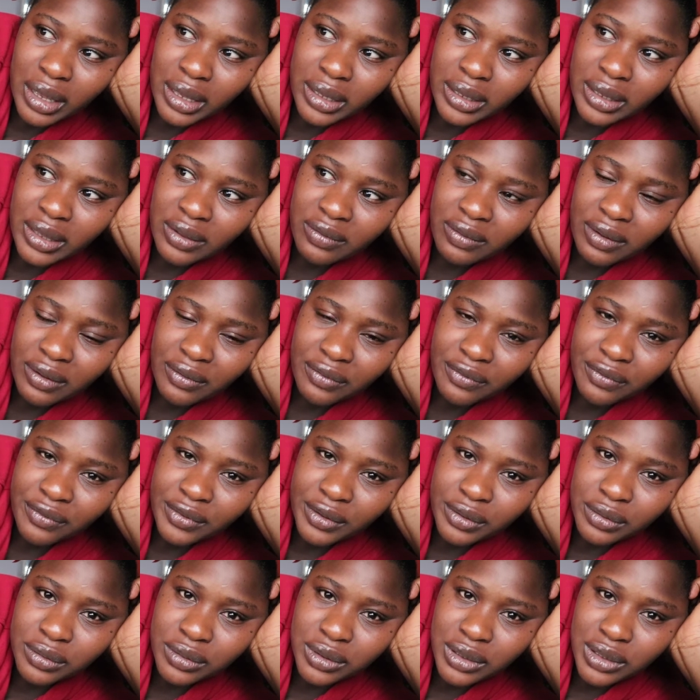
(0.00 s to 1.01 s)
I never
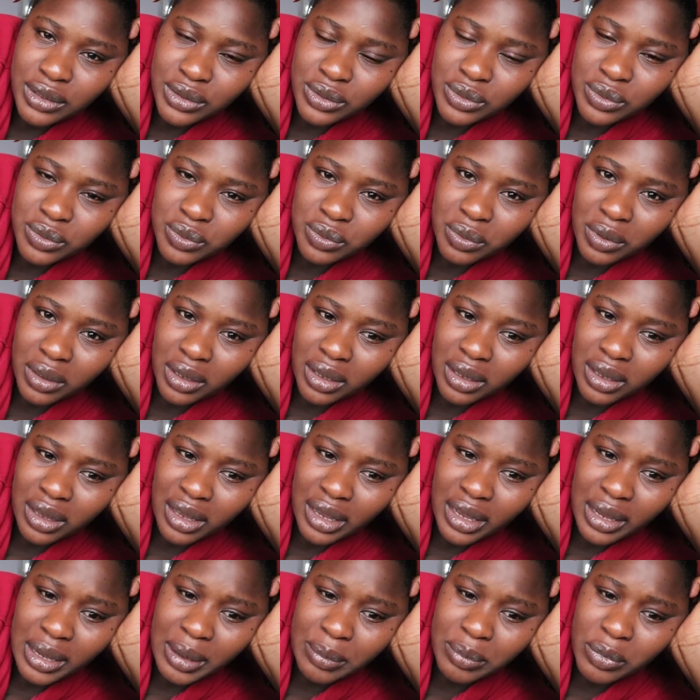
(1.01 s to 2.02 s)
feel this way.
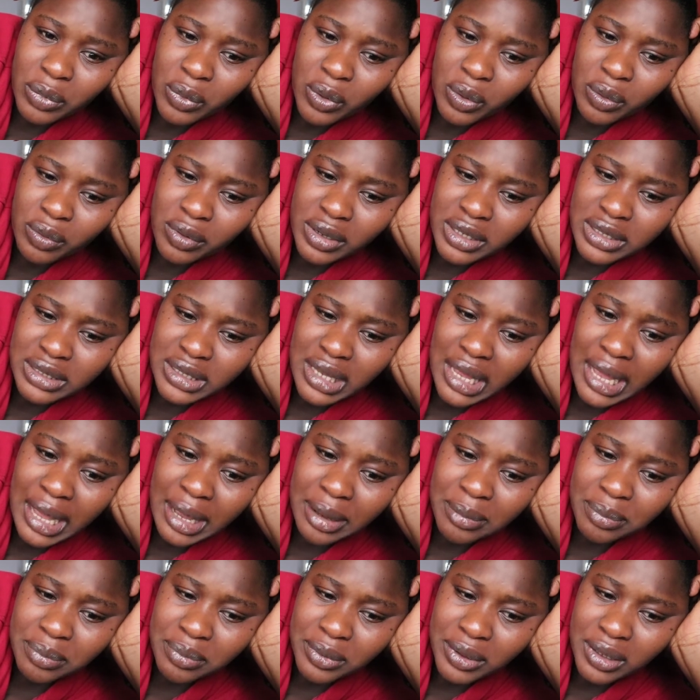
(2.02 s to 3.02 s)
I'm always
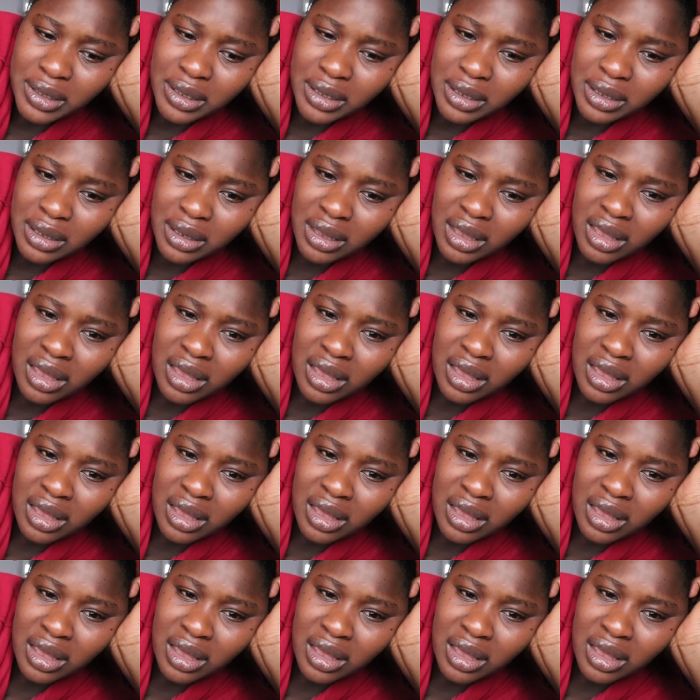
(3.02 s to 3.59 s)
happy.